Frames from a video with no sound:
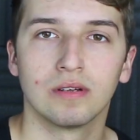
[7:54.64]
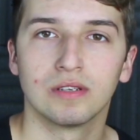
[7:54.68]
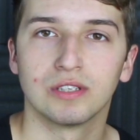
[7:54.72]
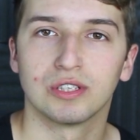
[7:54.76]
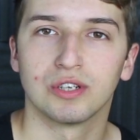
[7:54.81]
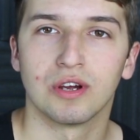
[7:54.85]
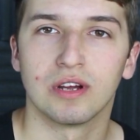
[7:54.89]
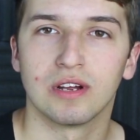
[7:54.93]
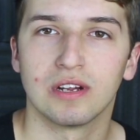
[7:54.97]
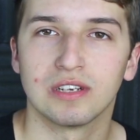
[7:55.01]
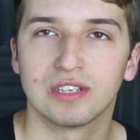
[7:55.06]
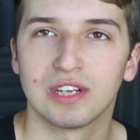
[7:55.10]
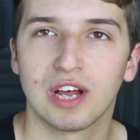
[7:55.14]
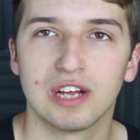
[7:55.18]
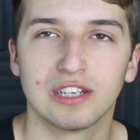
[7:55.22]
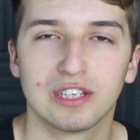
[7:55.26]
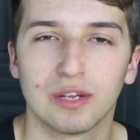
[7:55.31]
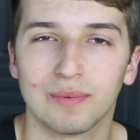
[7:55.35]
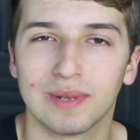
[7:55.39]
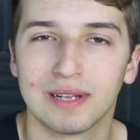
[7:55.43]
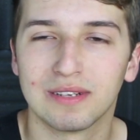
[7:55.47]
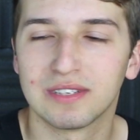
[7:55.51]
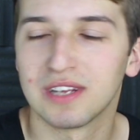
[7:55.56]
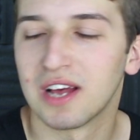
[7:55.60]
Sorry, I'll tell you
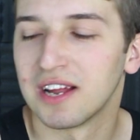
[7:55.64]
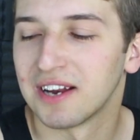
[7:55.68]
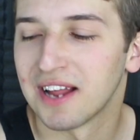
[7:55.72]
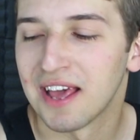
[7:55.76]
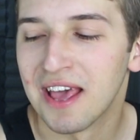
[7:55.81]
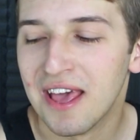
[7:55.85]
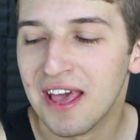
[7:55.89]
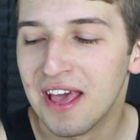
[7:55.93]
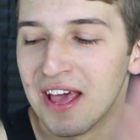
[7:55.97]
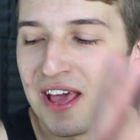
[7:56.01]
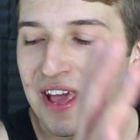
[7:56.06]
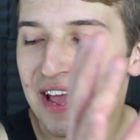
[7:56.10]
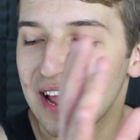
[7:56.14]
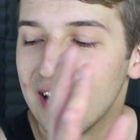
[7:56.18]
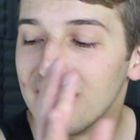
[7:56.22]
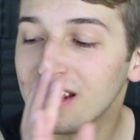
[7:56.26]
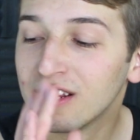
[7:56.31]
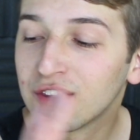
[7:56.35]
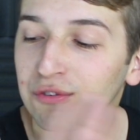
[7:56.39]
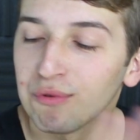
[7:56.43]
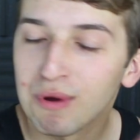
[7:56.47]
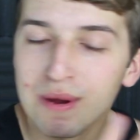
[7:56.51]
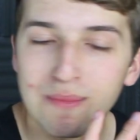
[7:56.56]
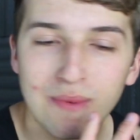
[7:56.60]
something else.
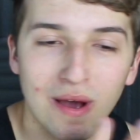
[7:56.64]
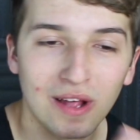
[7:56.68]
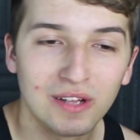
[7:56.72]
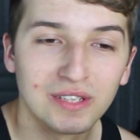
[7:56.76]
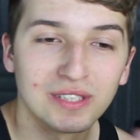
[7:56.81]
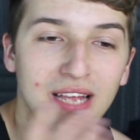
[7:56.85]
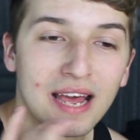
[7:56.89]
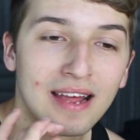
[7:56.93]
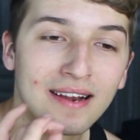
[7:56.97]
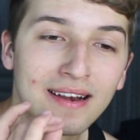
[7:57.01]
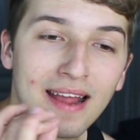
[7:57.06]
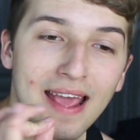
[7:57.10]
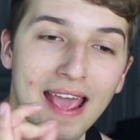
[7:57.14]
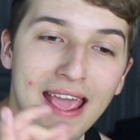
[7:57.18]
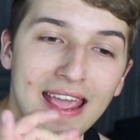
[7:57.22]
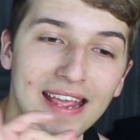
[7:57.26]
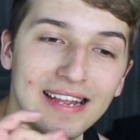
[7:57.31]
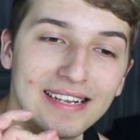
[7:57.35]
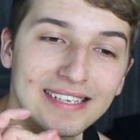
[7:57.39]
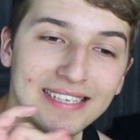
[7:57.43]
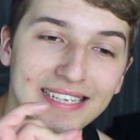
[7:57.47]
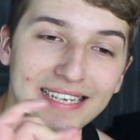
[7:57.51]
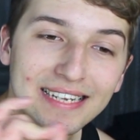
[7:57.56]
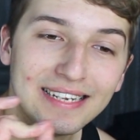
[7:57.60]
In 3 months and
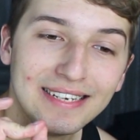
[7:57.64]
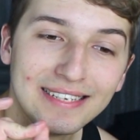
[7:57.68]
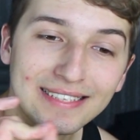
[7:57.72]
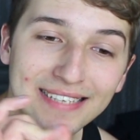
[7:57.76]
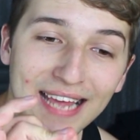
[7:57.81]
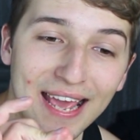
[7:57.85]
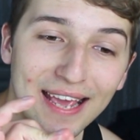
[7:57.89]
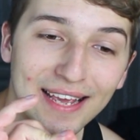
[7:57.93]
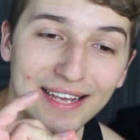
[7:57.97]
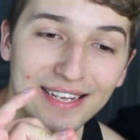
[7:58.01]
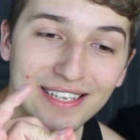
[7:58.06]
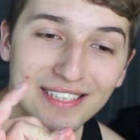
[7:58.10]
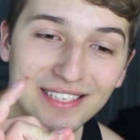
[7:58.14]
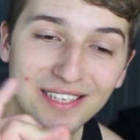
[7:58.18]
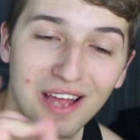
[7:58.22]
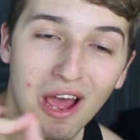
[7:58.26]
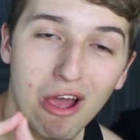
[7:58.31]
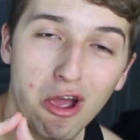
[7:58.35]
18 days,